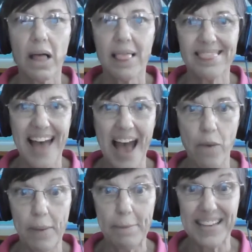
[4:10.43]
that
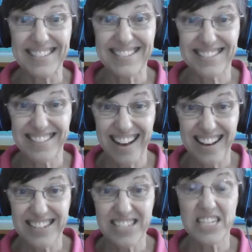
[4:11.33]
would be
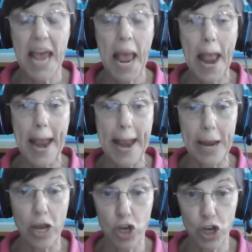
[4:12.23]
such a
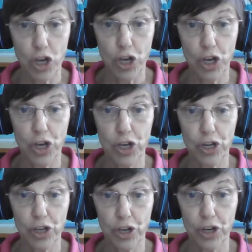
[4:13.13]
good,
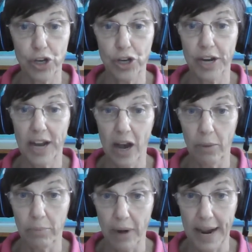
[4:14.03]
good
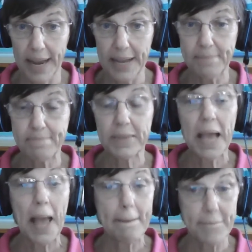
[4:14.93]
help, right?
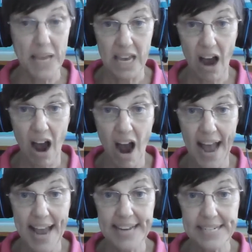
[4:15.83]
Be
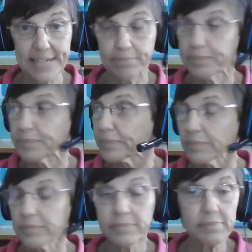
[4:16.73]
kind,
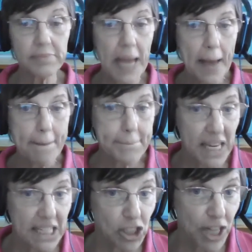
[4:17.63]

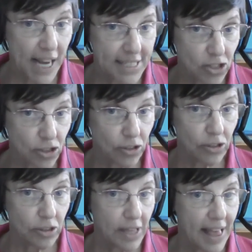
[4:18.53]
be
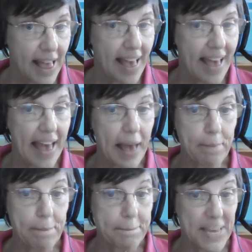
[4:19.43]
gentle,
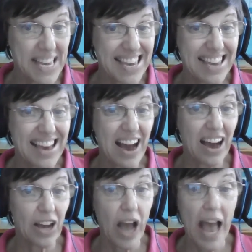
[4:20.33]
and be
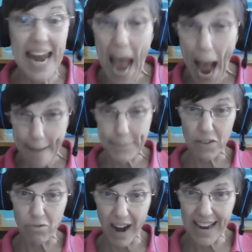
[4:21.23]

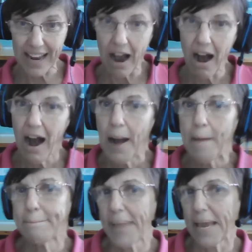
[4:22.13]
happy, right?
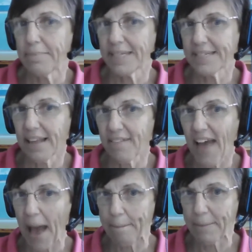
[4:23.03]
Babies love
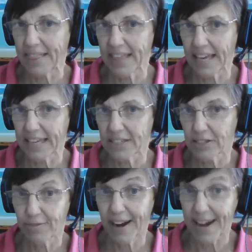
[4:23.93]
happy
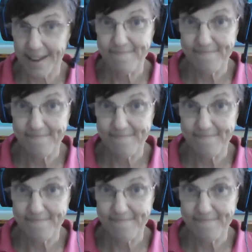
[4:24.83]
things, right?